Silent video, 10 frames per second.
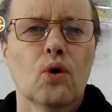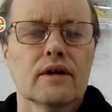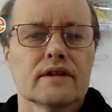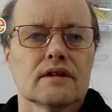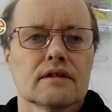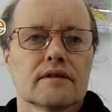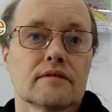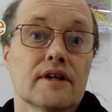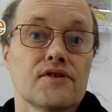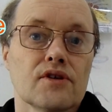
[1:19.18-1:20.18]
What
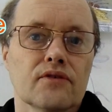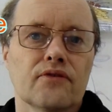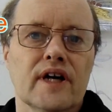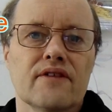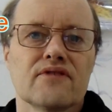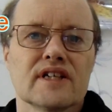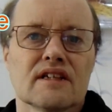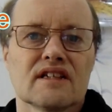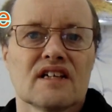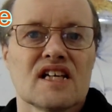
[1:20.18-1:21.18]
is your
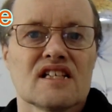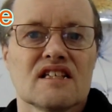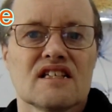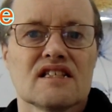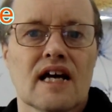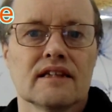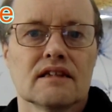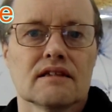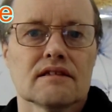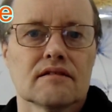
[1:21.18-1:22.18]
favourite
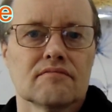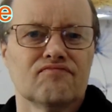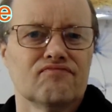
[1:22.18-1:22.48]
scent?